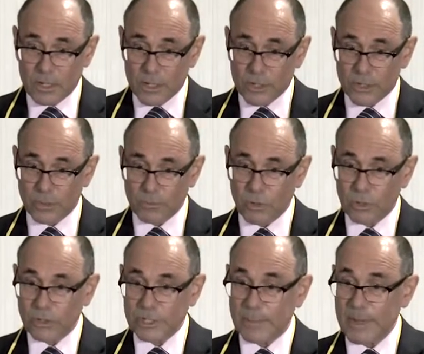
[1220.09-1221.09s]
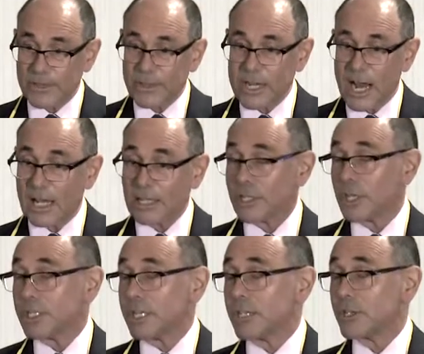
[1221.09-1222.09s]
So Prolo is a methodology.
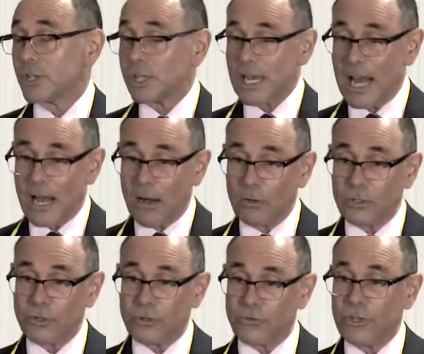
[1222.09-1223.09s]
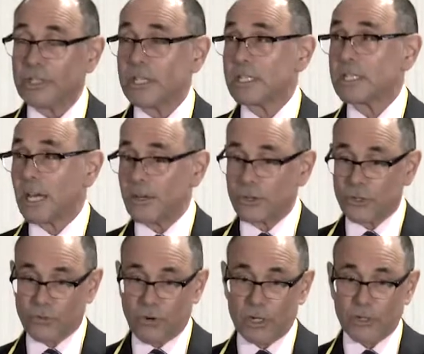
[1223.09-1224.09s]
It teaches us how to treat the entire
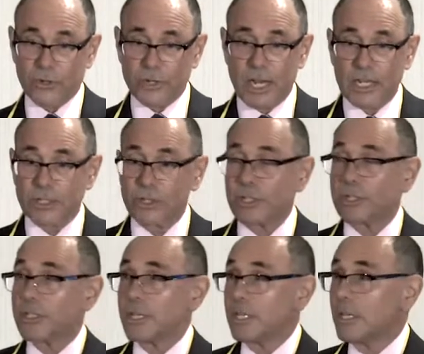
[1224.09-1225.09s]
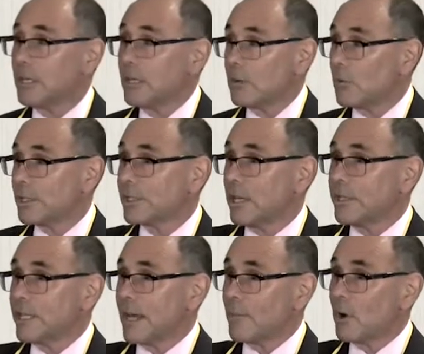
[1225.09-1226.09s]
structure, not just what's on
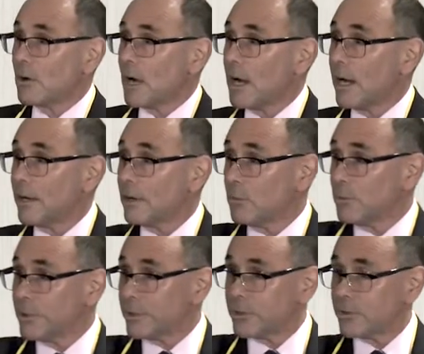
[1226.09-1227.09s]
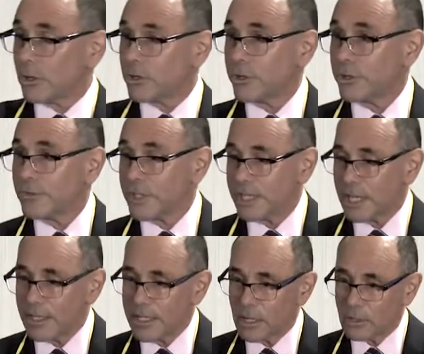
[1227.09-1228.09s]
the MRI or the structure you've seen
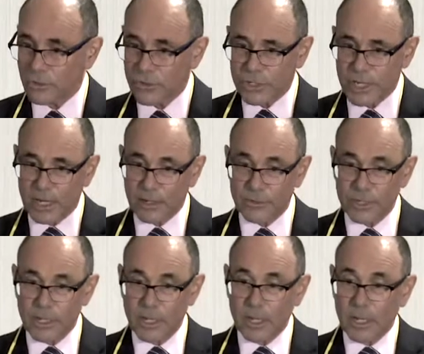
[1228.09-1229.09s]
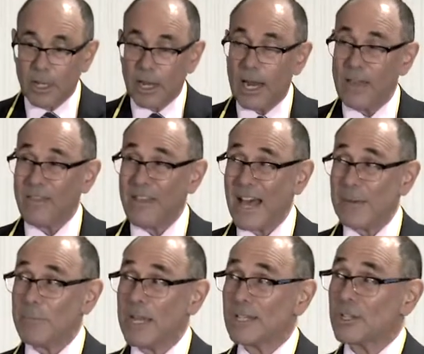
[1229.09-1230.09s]
on the ultrasound. And
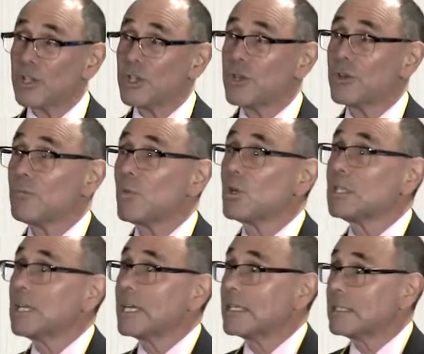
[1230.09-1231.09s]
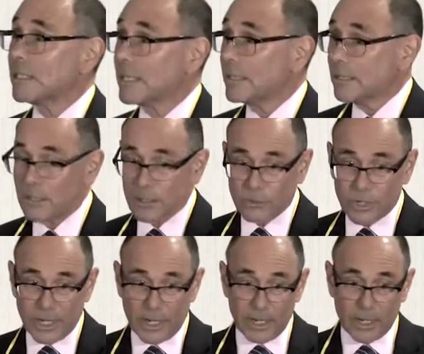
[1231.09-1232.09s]
that makes cure more likely,
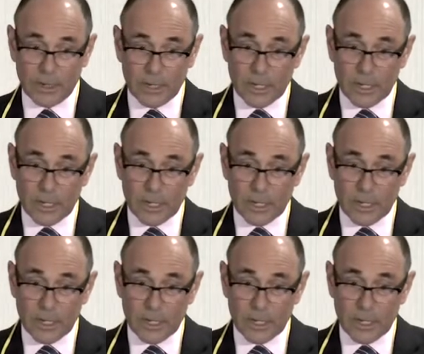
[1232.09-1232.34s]
okay?